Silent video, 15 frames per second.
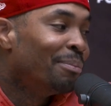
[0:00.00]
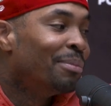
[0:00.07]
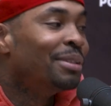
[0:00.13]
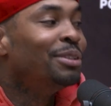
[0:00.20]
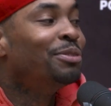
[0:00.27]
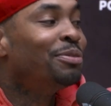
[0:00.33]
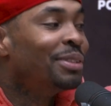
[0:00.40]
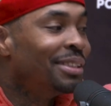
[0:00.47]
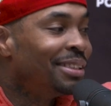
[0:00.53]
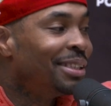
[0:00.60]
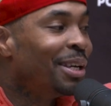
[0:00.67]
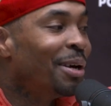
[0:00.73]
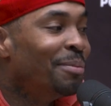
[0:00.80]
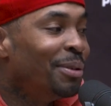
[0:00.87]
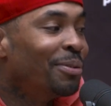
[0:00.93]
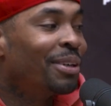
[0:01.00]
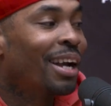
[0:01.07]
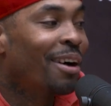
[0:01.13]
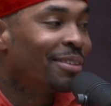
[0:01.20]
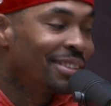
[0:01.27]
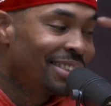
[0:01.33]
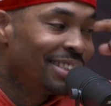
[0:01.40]
but you finna tell me what I
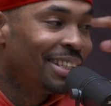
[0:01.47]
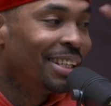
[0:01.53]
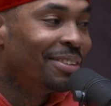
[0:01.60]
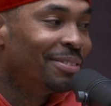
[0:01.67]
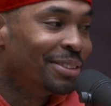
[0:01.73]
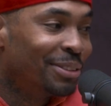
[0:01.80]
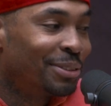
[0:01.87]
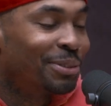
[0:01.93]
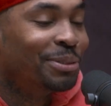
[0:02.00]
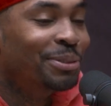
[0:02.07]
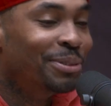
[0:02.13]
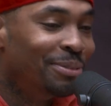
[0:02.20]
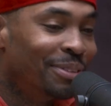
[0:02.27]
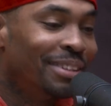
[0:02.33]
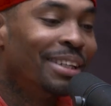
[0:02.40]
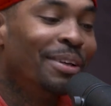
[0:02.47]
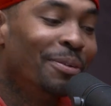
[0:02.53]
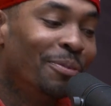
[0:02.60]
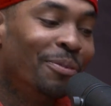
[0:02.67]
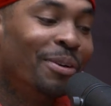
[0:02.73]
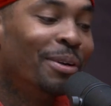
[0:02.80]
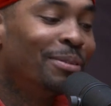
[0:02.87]
was seeing was true but,
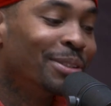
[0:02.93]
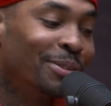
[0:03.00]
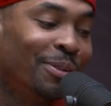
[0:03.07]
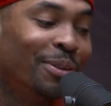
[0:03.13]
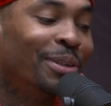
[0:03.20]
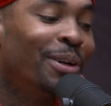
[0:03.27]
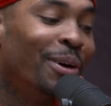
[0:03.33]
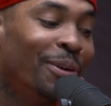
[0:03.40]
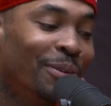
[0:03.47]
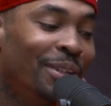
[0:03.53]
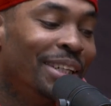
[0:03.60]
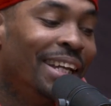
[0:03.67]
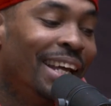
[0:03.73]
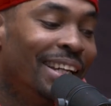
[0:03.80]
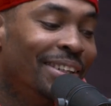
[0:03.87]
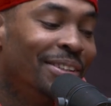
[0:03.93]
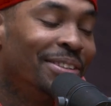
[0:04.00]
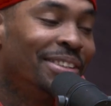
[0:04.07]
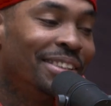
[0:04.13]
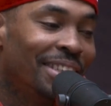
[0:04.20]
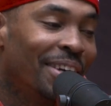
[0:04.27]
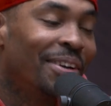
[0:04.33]
and what was going on in that little
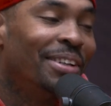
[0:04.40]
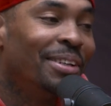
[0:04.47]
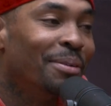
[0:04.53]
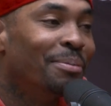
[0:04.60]
scenario.